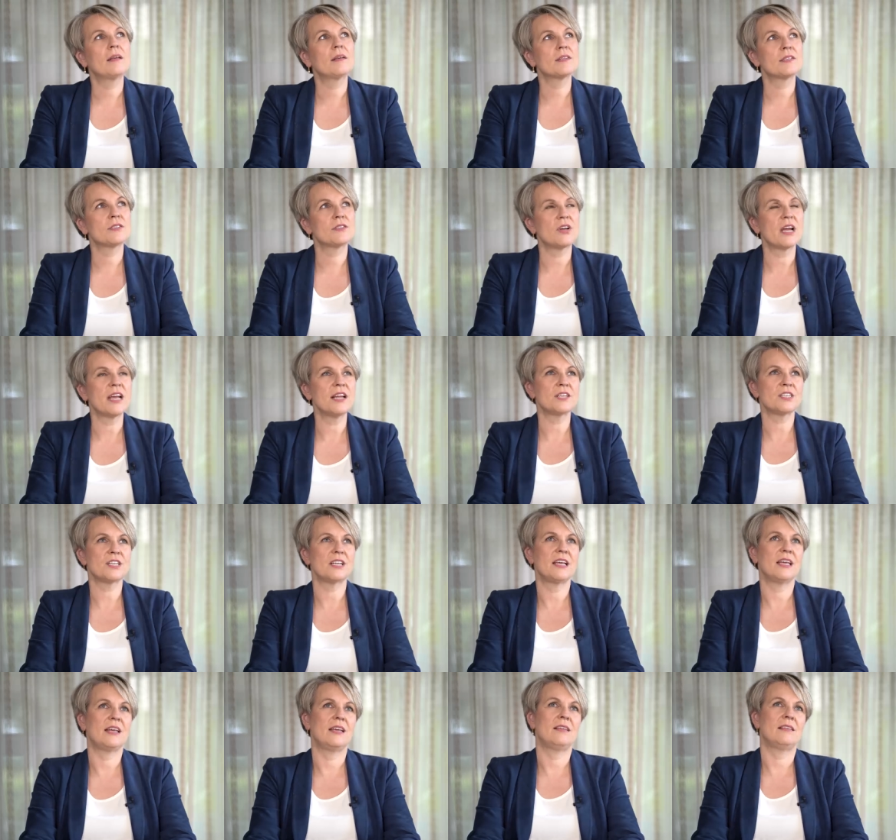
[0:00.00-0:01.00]

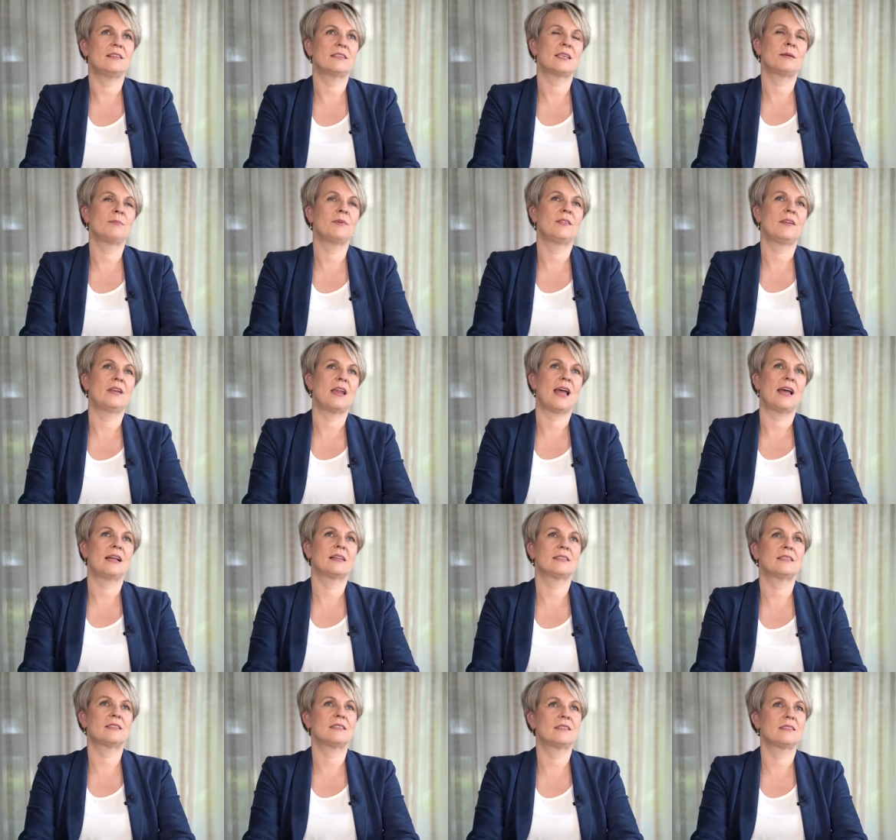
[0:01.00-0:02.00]
strangely some of the
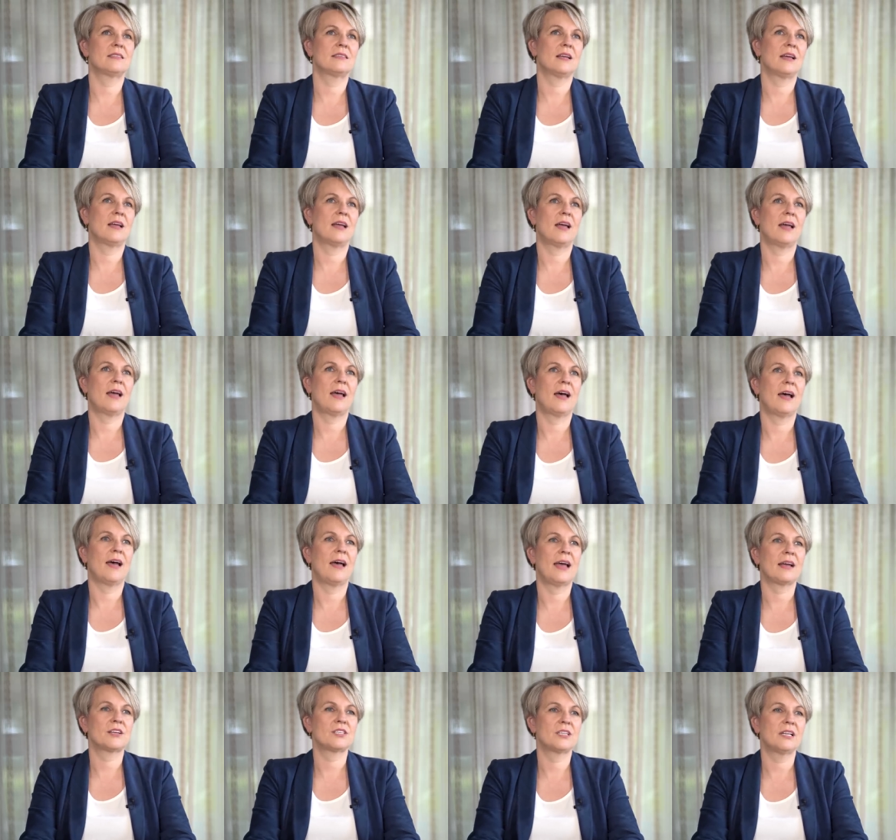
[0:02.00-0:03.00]
Nats uh,
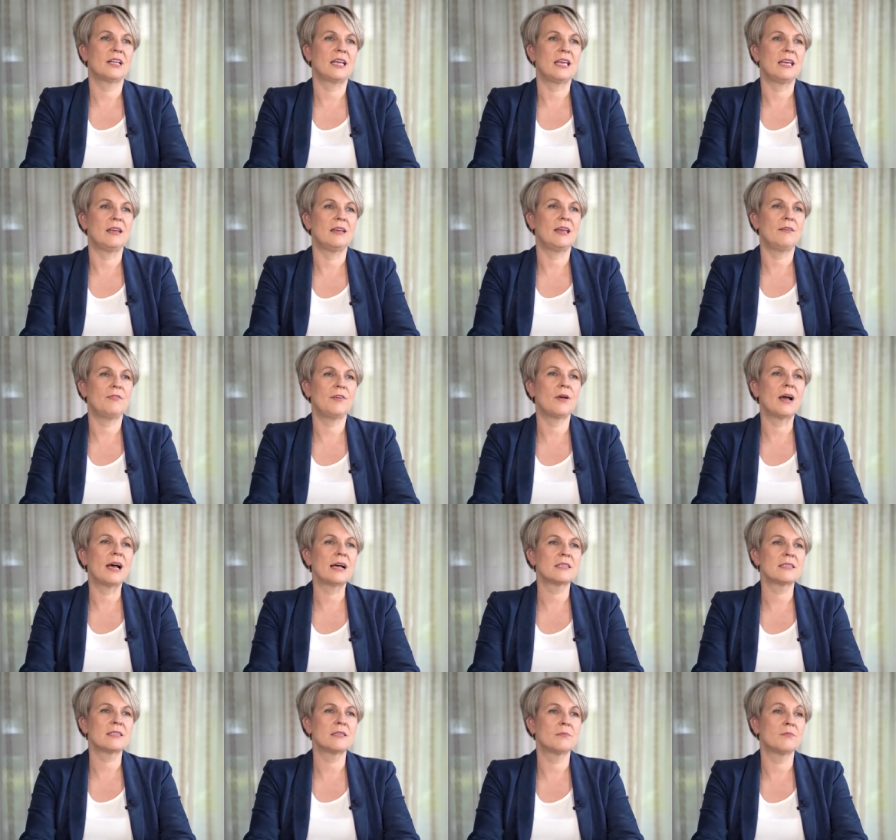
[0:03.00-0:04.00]
actually, if you
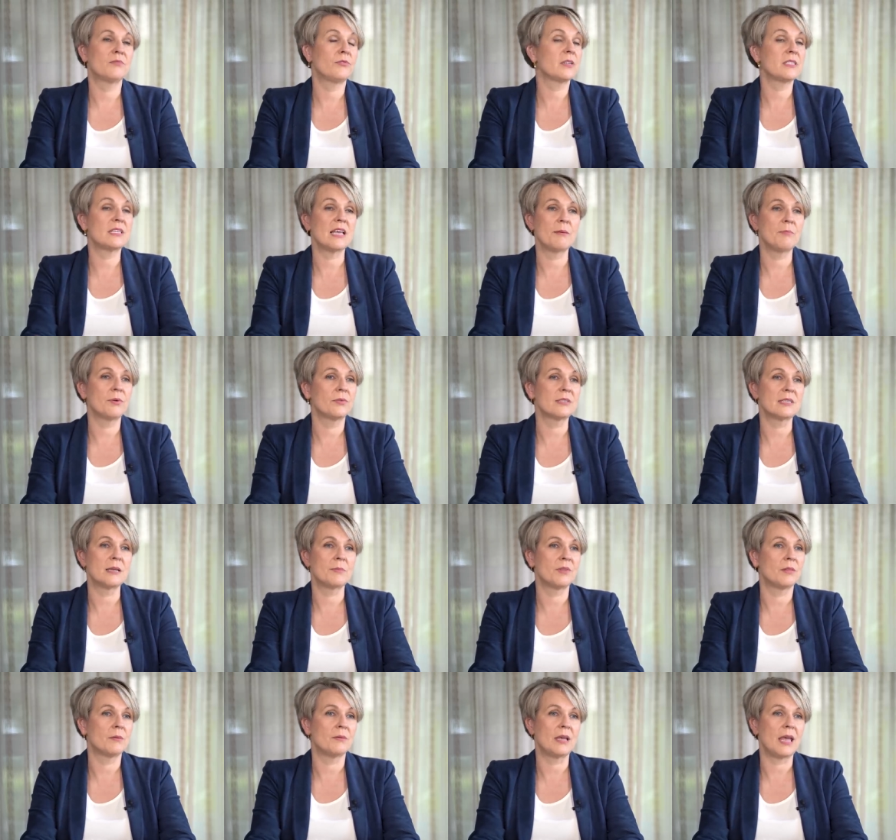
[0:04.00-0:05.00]
ask them, for example,
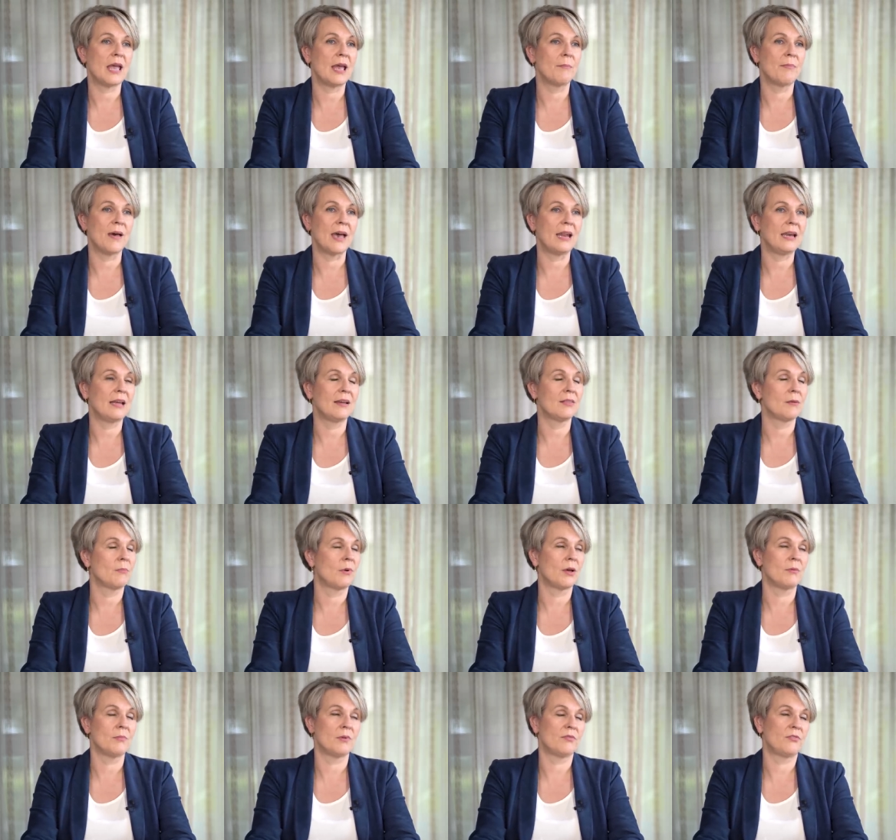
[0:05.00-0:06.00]
some of them are campaigning at the
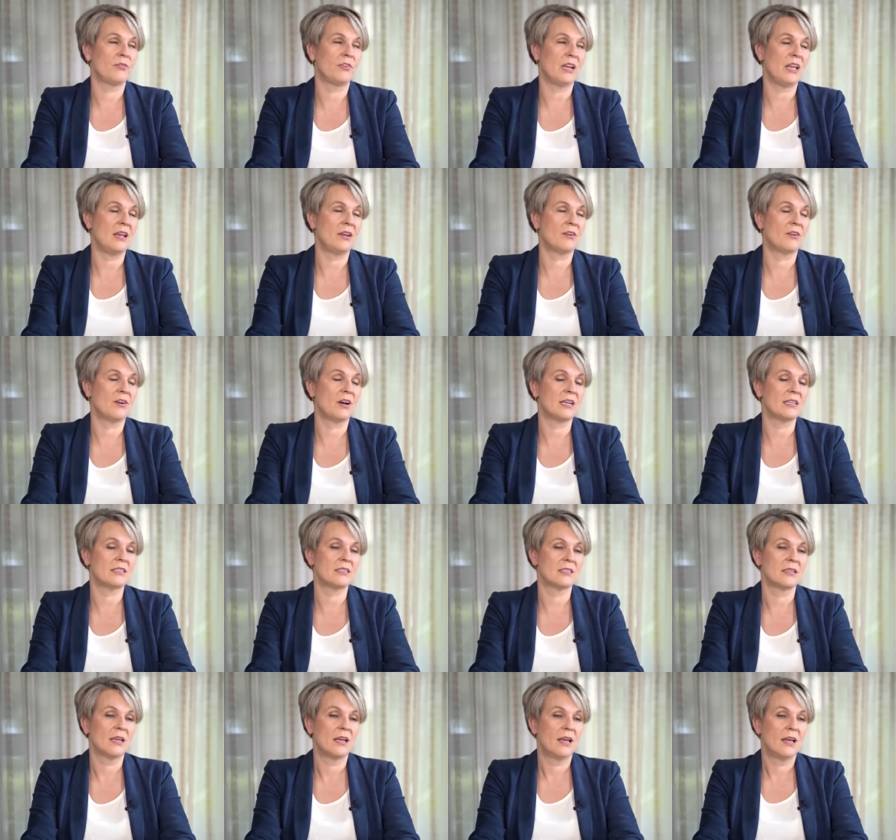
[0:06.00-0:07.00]
moment for an
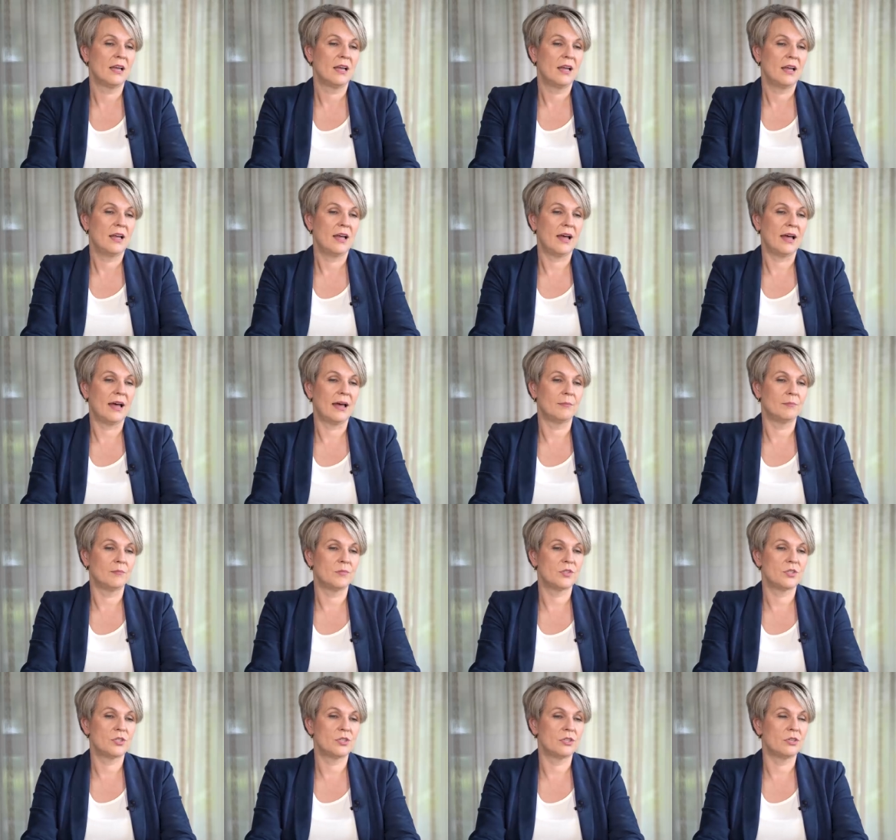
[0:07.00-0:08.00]
increase
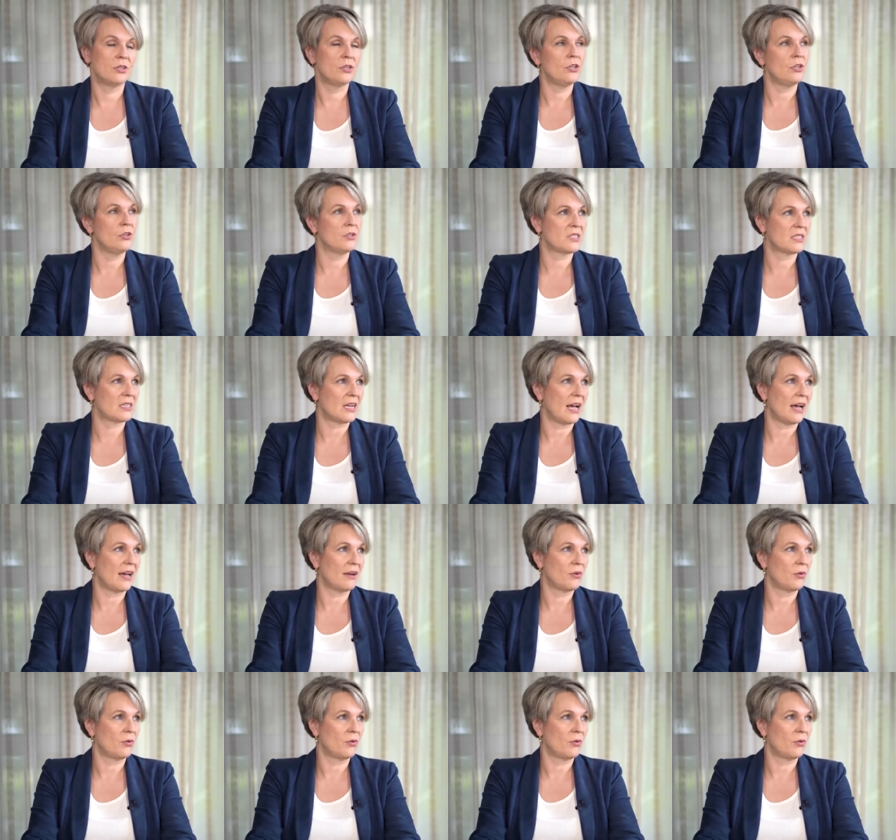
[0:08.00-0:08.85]
um, to Newstart